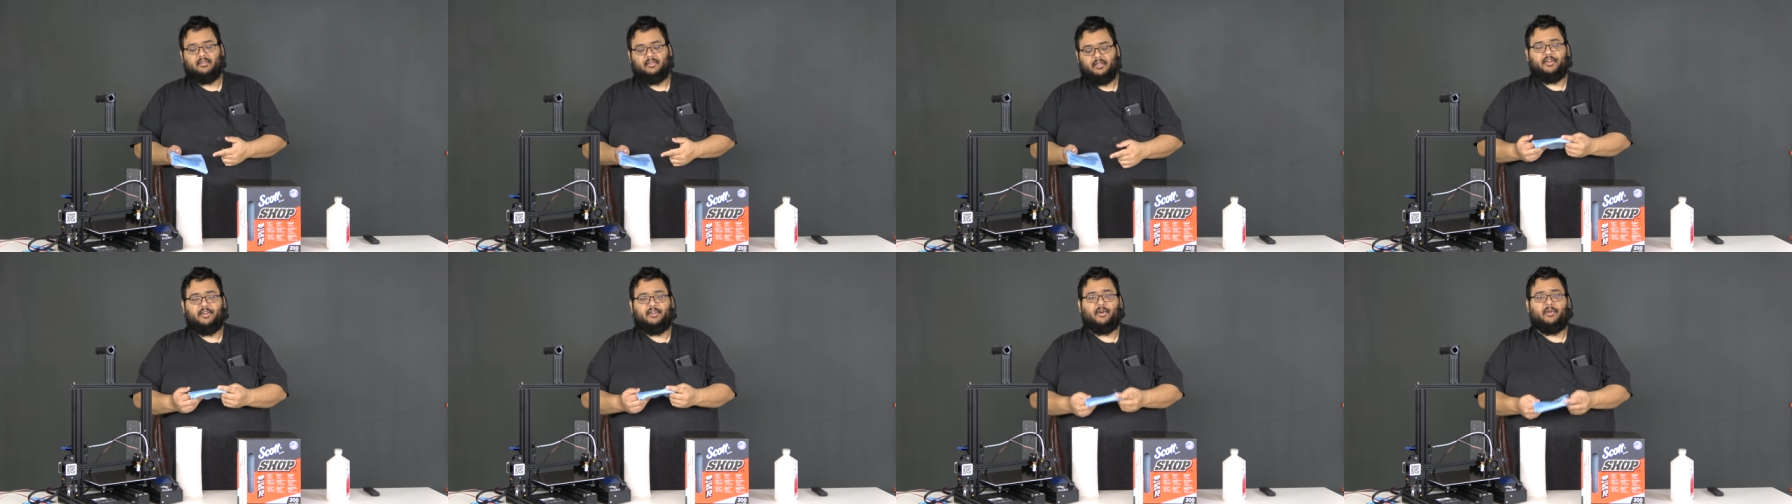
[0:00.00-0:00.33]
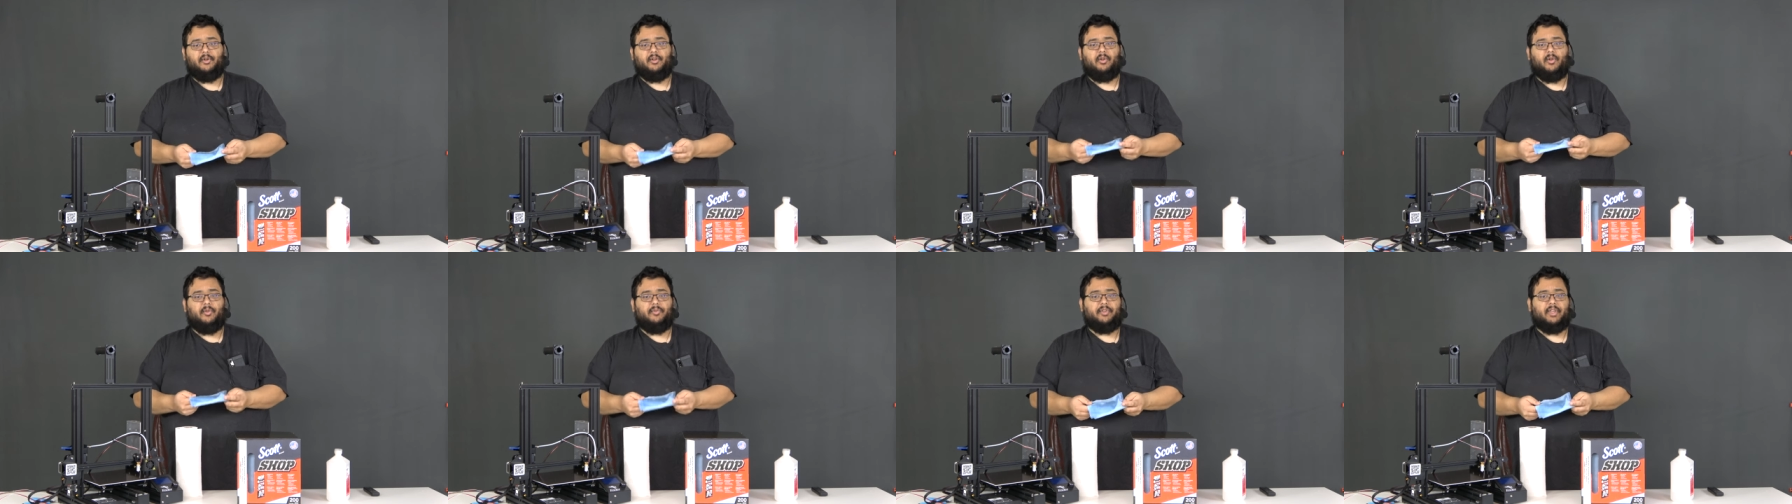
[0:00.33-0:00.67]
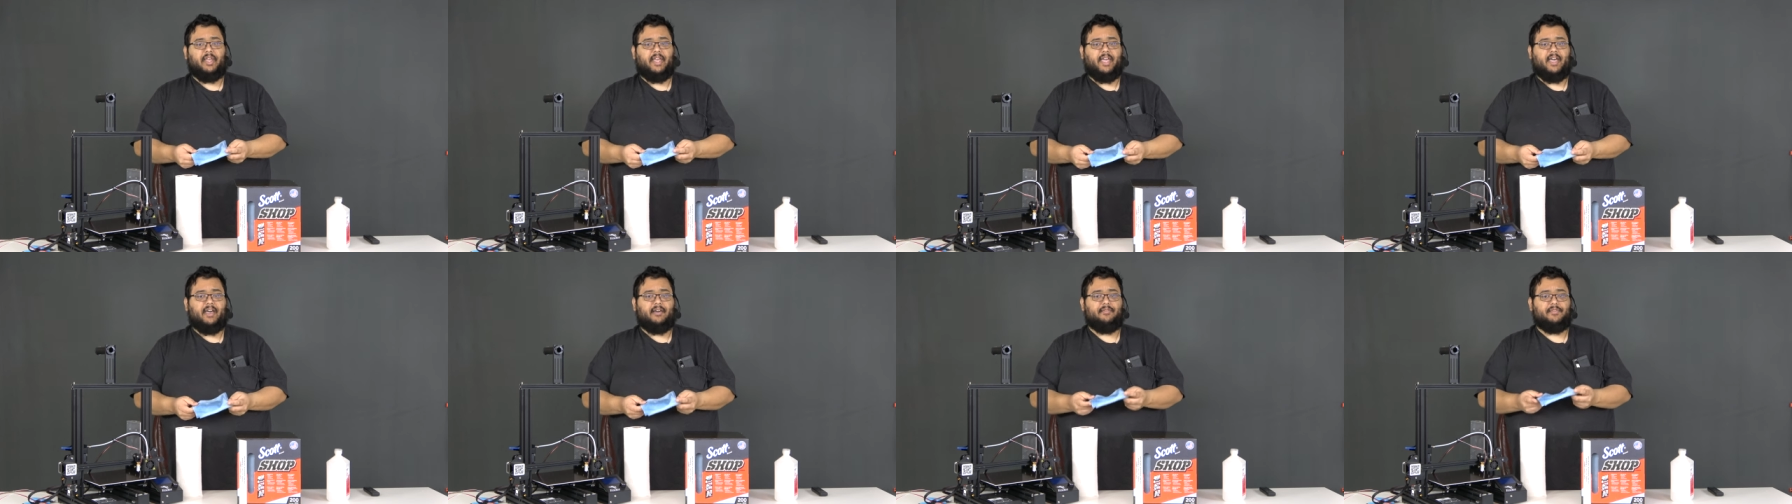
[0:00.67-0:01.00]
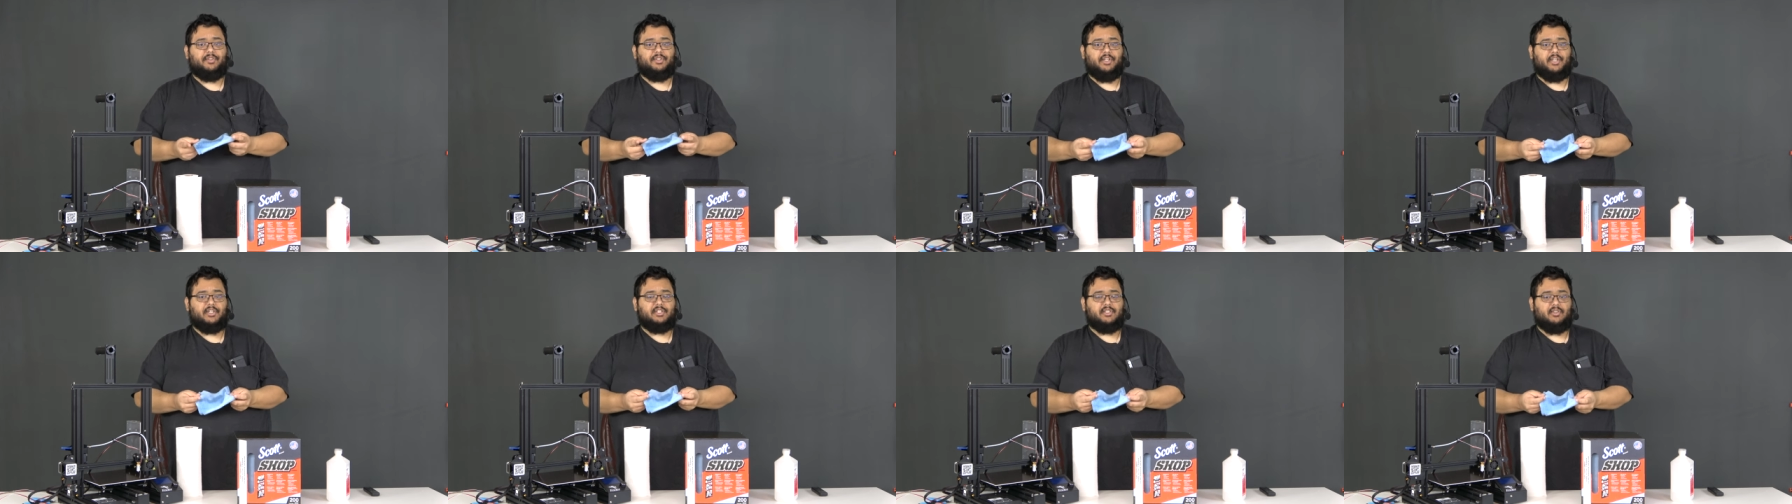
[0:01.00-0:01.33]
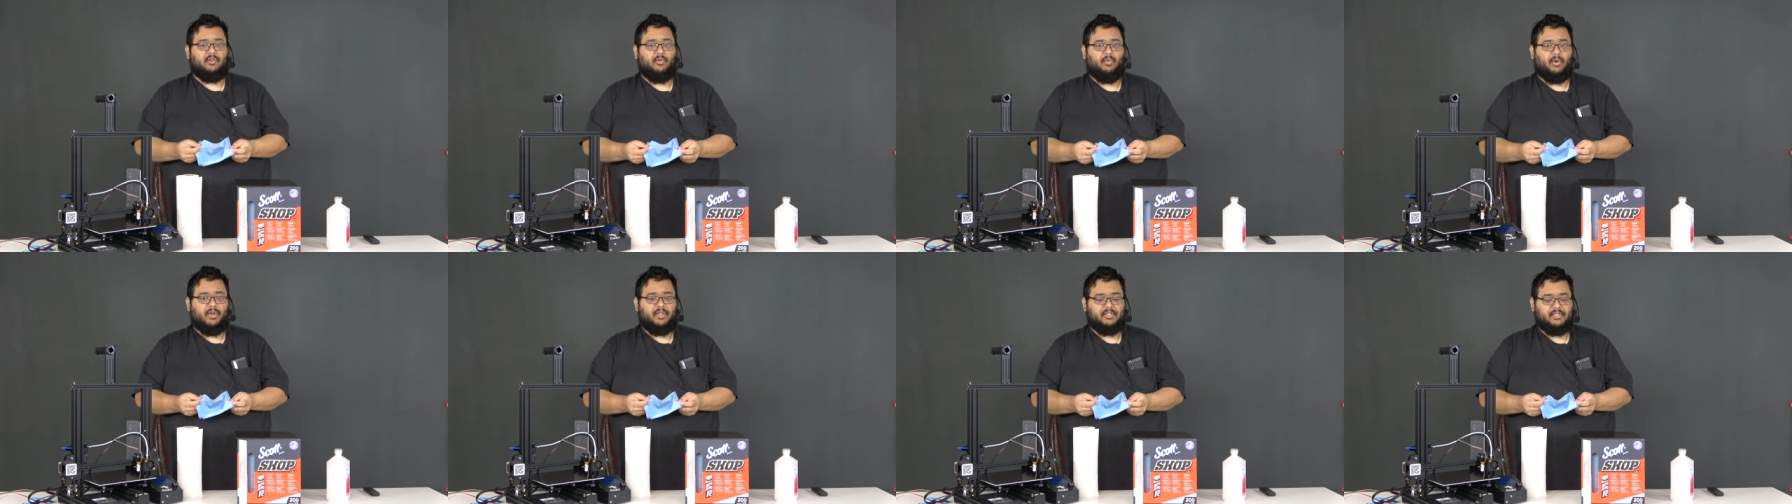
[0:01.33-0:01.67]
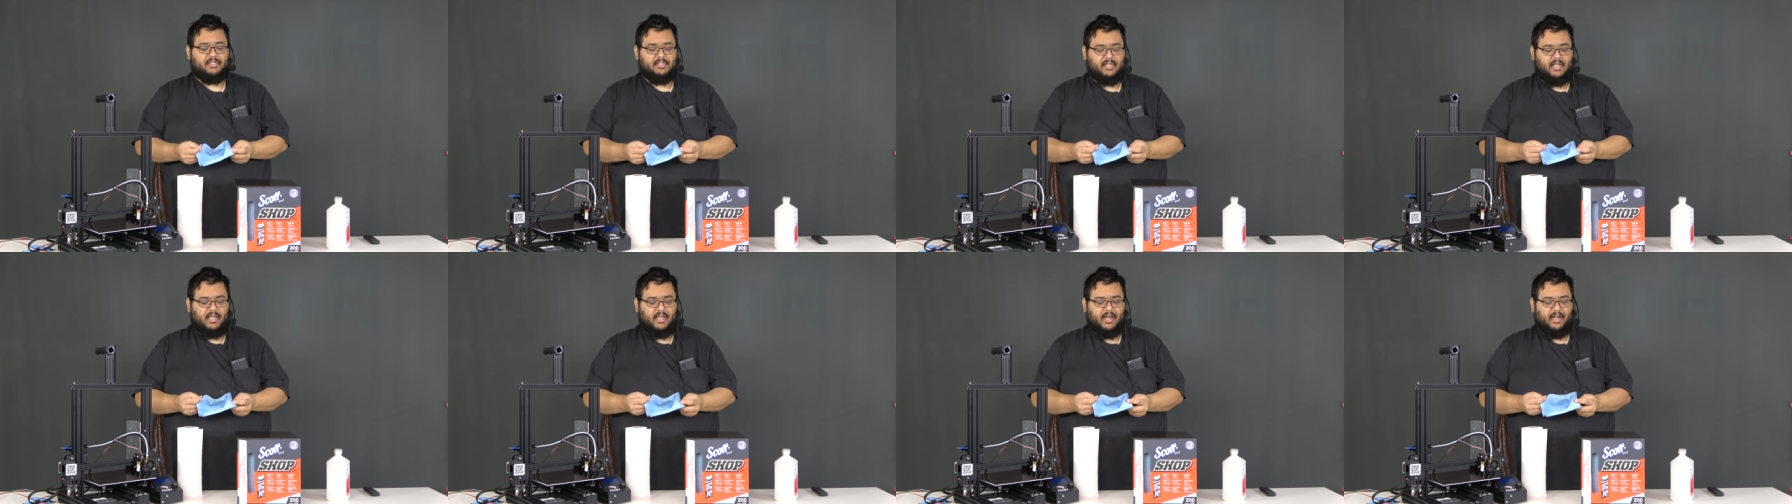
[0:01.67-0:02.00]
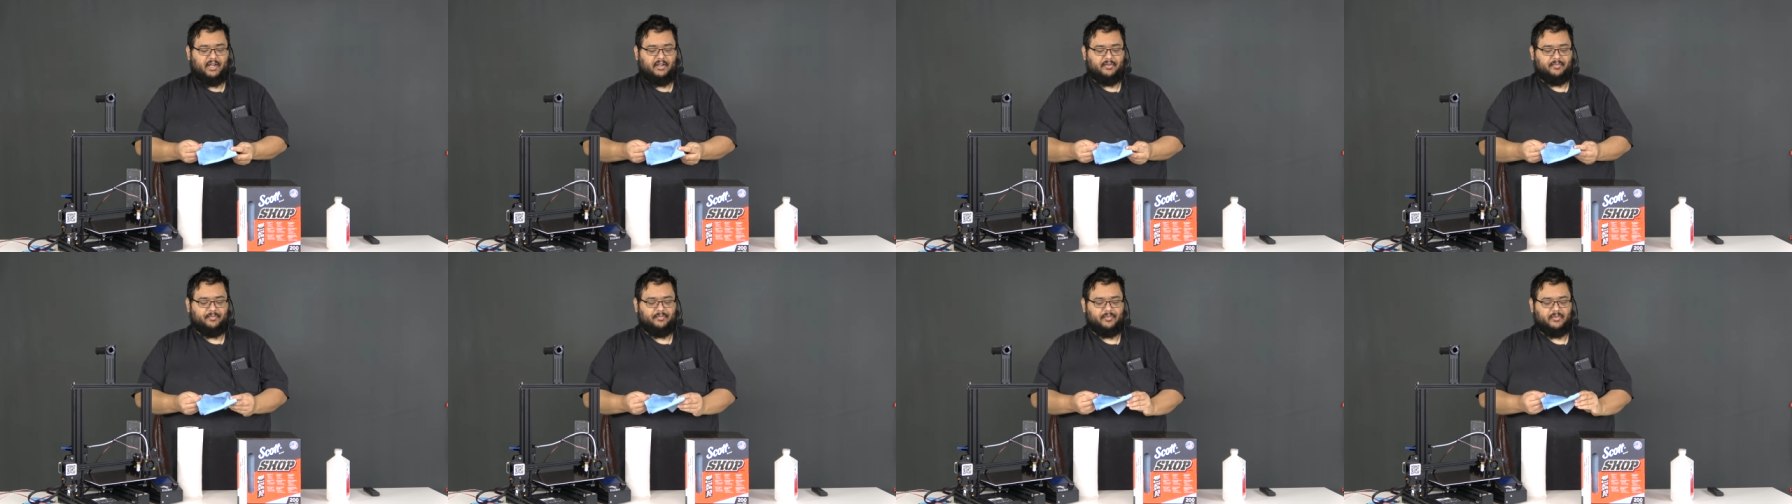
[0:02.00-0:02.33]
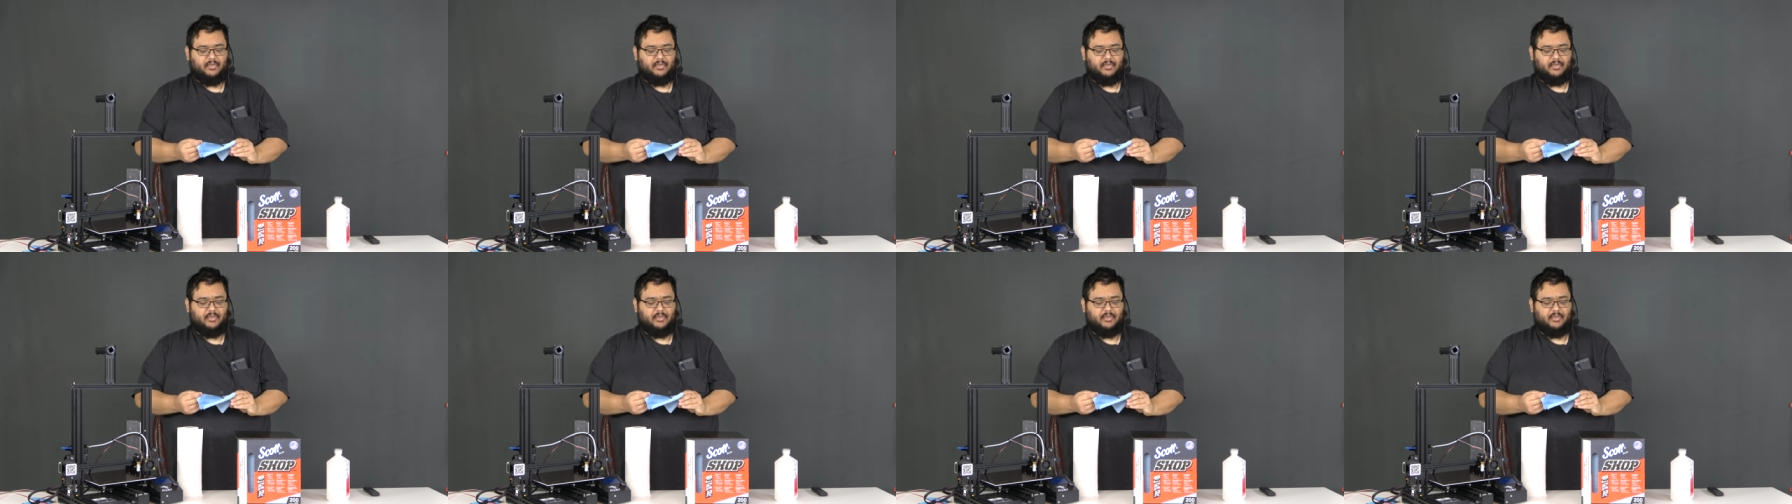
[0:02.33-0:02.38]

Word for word: you don't only have just the one side.